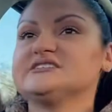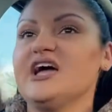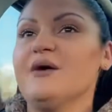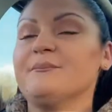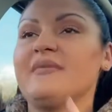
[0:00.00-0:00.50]

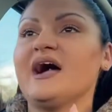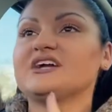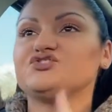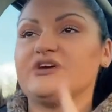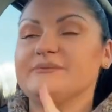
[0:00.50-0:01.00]
uh, MAC
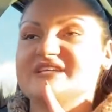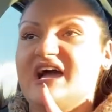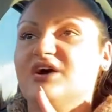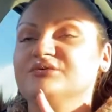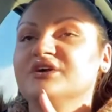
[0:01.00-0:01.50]

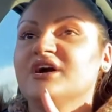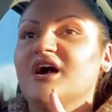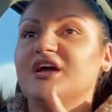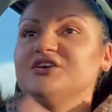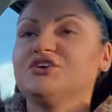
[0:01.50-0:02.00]
Stripdown
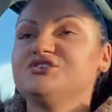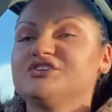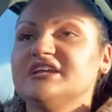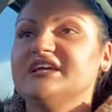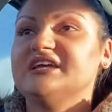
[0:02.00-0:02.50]
I
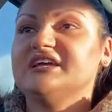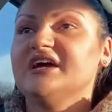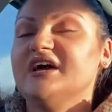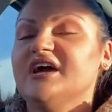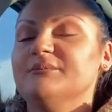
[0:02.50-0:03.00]
usually
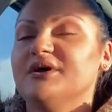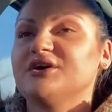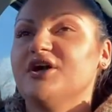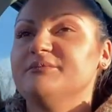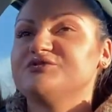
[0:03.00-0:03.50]
um,
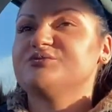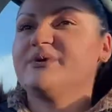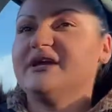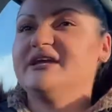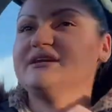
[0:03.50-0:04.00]
go
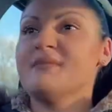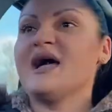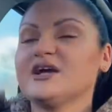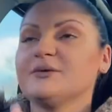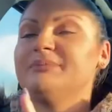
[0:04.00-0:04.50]
between
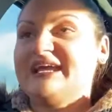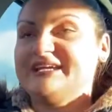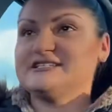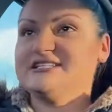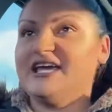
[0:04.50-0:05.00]
MAC
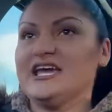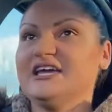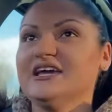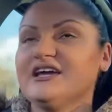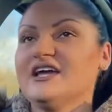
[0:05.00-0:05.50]
Blankety,
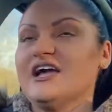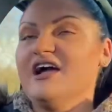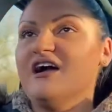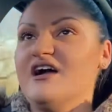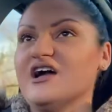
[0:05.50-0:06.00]

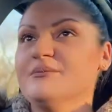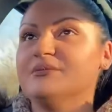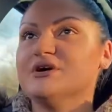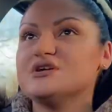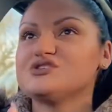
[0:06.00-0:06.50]

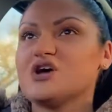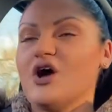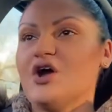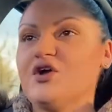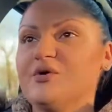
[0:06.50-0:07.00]
um,
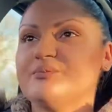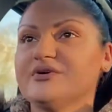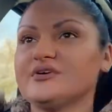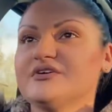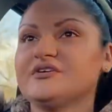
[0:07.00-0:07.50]
Taupe,
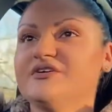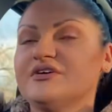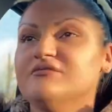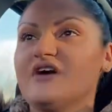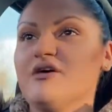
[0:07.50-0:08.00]

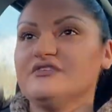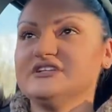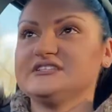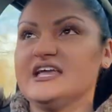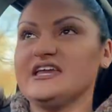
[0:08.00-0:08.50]
Velvet
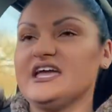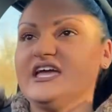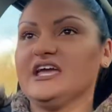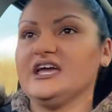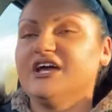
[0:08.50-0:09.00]

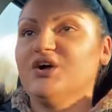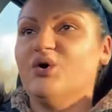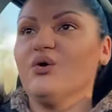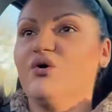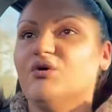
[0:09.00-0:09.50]
Teddy
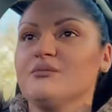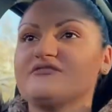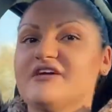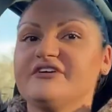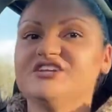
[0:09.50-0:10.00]
or my
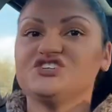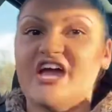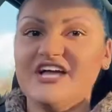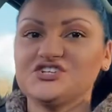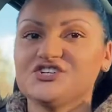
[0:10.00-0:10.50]
favourite is
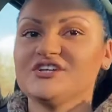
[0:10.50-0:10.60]
Yash.